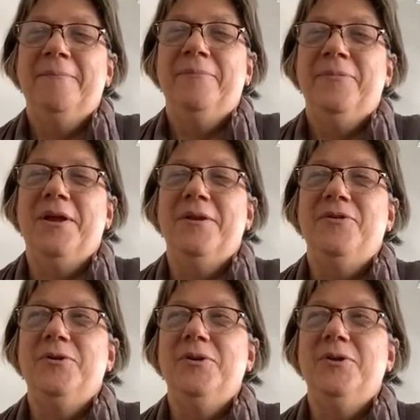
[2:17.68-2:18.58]
Then if
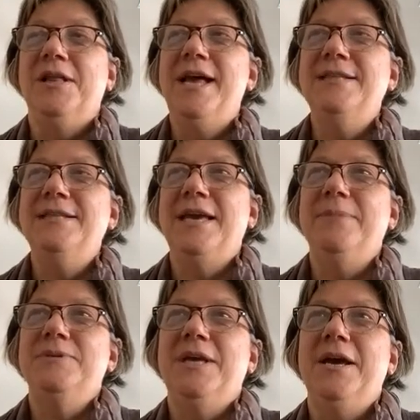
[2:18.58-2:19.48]
you look at the
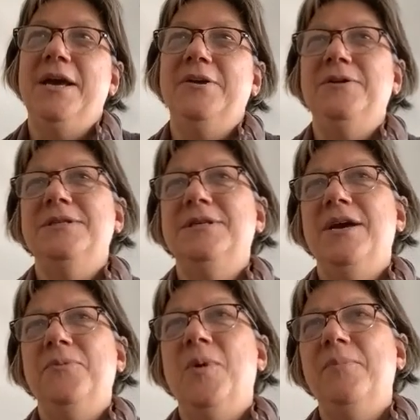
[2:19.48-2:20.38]
landscape scale and you
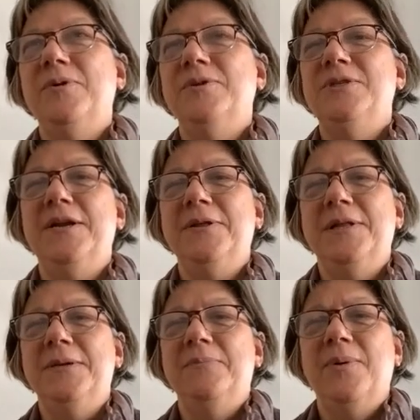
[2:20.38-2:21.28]
say 1% of
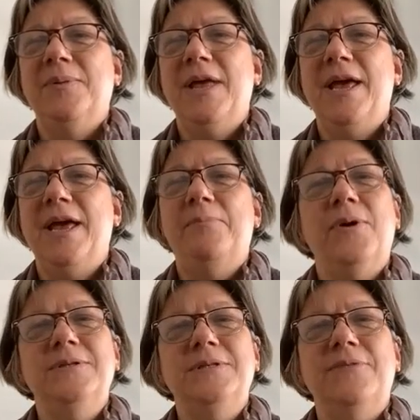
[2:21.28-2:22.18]
the land
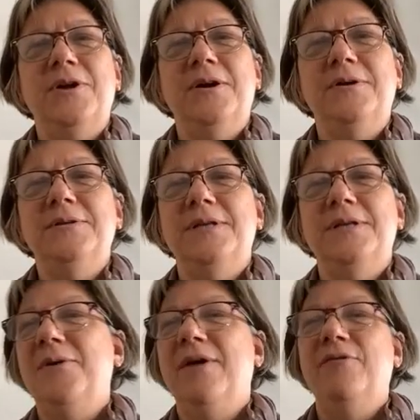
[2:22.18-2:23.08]
burns every year,
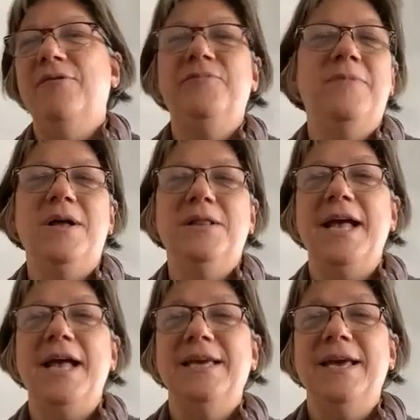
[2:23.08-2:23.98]
then you have a
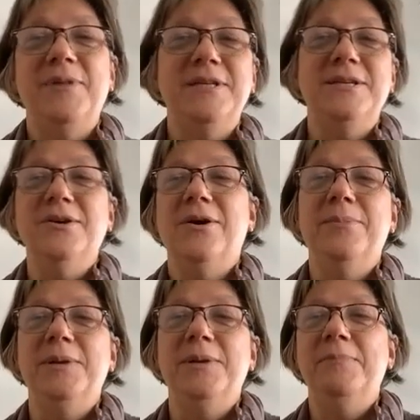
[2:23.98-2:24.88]
landscape that's in
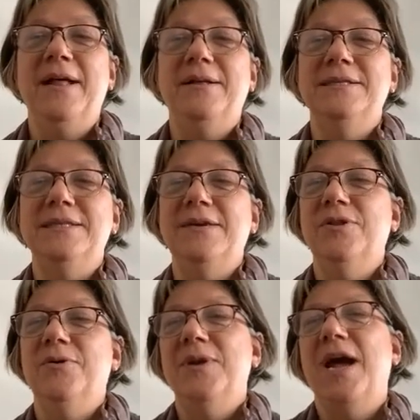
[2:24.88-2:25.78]
carbon balance, even
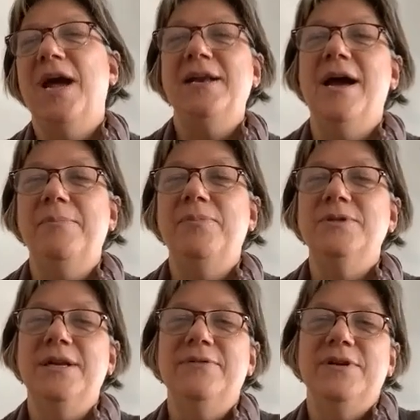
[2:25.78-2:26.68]
though 99%
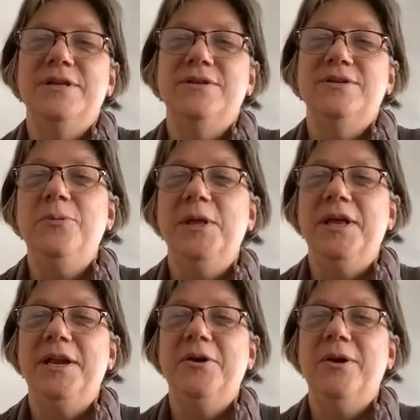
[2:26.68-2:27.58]
of it is
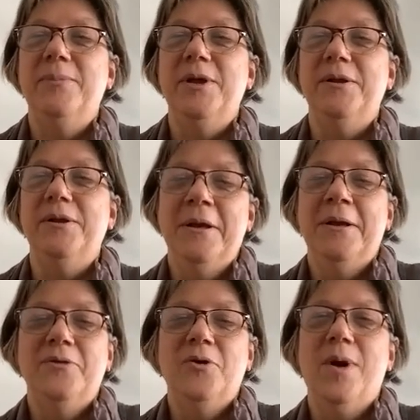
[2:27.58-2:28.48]
accumulating carbon,
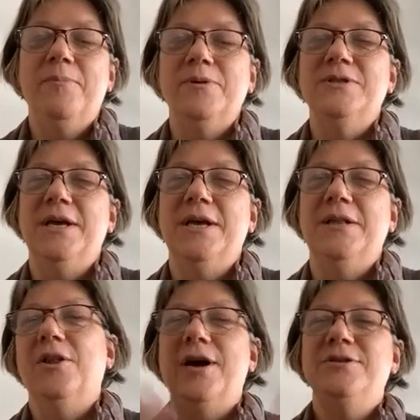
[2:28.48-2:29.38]
the 1%
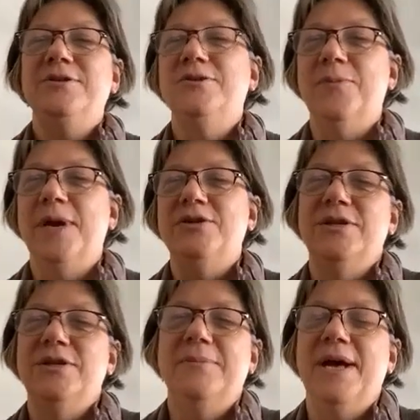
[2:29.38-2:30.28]
lost so
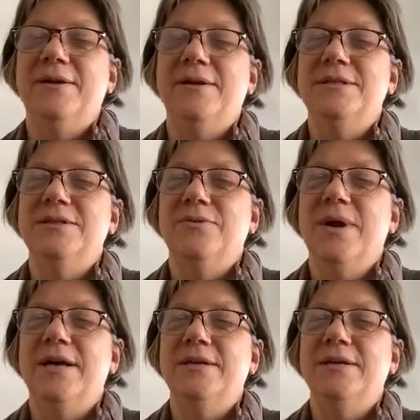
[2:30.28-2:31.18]
much that it balances the
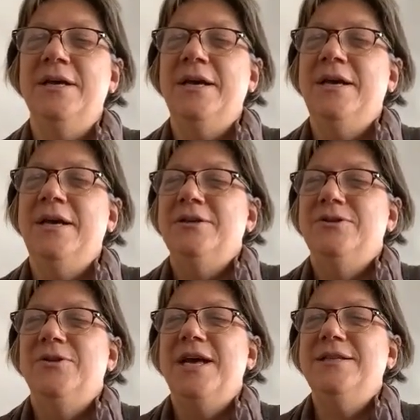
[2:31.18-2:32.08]
rest.
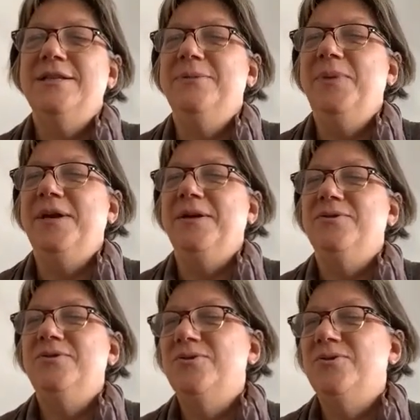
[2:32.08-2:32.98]
So that's the big
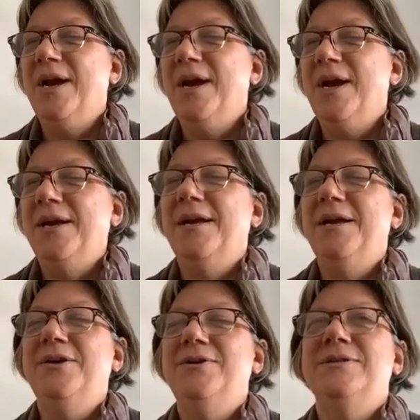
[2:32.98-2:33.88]
trick,
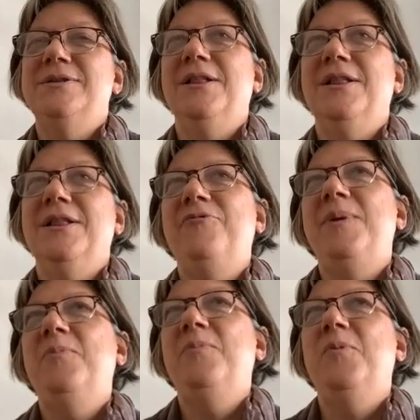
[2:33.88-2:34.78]
is a lot of
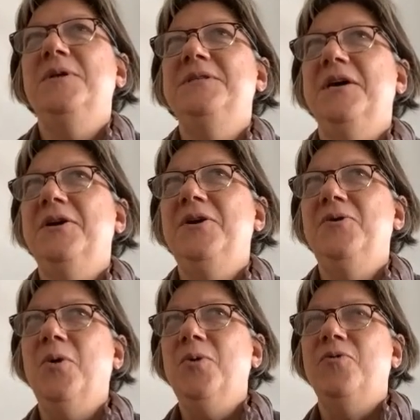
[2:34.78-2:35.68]
people will tell
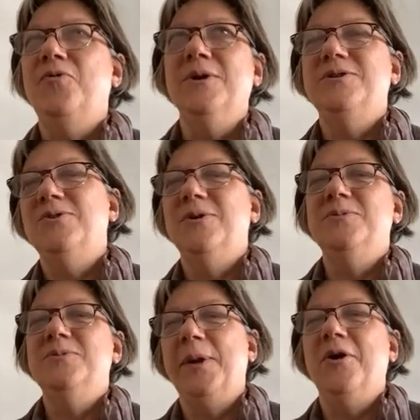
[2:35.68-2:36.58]
you, oh, forests are
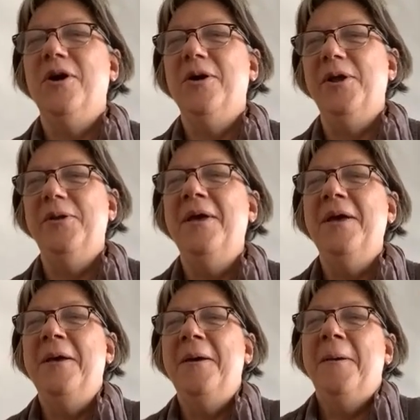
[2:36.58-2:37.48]
absorbing carbon,
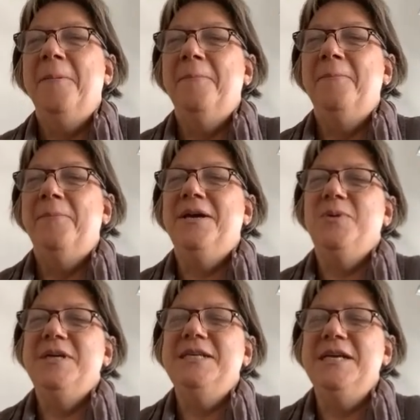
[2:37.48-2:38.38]

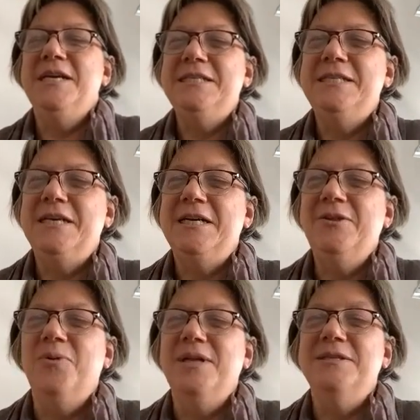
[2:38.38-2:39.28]
because we tend to study
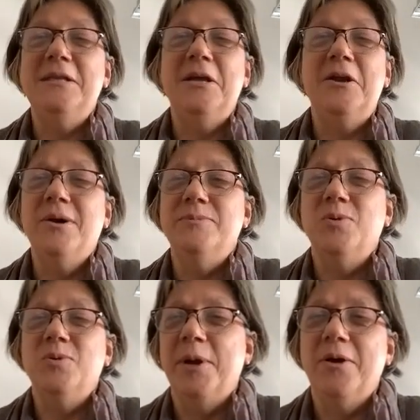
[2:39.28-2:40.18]
the ones that are
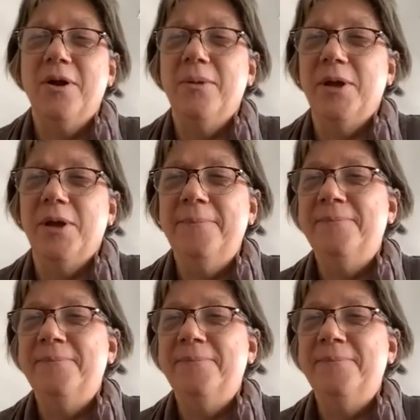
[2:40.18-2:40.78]
absorbing carbon.